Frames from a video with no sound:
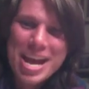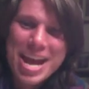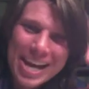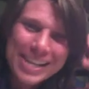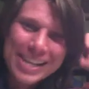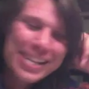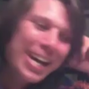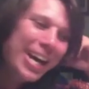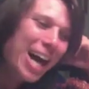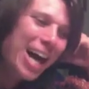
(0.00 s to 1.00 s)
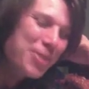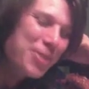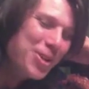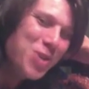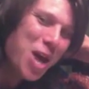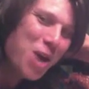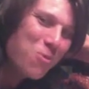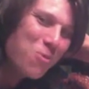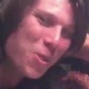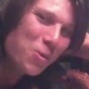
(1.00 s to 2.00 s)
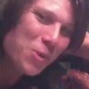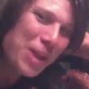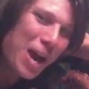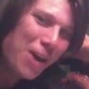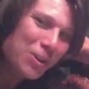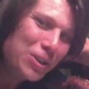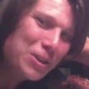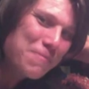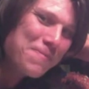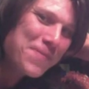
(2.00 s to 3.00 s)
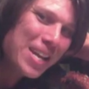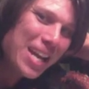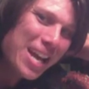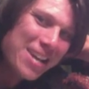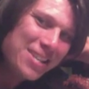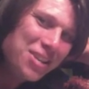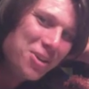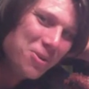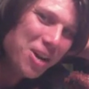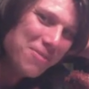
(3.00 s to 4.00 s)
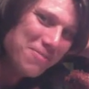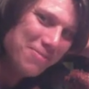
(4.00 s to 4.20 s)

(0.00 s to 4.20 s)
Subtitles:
And I'm going to do that with or without you. And you know what?